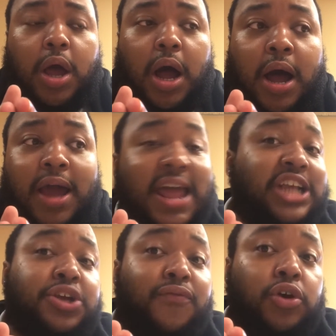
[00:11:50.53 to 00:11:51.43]
It
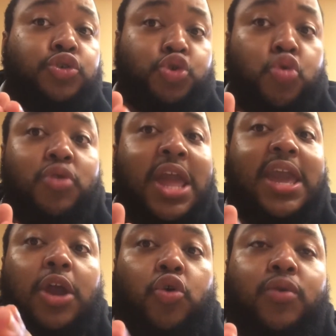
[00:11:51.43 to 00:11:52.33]
actually feels
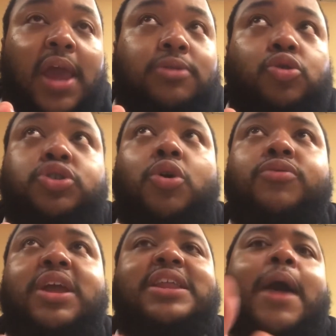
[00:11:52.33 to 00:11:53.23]
unique and creative to his
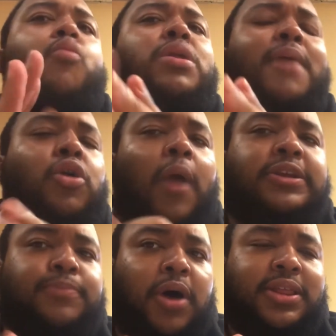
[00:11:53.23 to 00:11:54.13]
own thing. Now, one of my
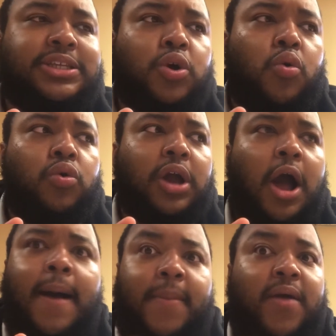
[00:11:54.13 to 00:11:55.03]
gripes about this whole
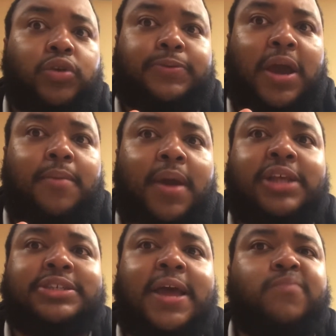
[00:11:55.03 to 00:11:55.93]
combat with Spider-Man
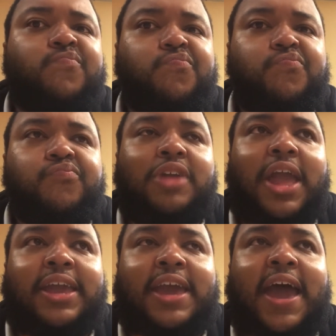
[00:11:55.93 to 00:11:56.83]
is that
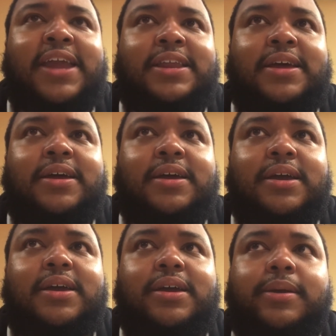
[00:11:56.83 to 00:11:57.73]
it kind of,
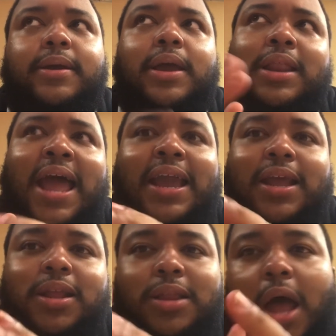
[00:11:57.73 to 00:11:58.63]
like,
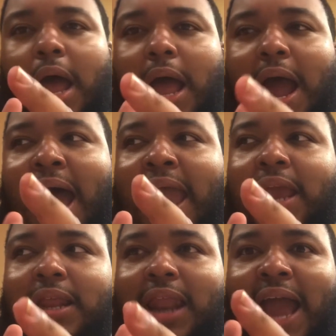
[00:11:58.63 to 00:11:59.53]
I
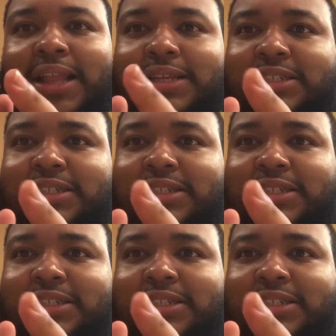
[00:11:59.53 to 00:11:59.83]
like the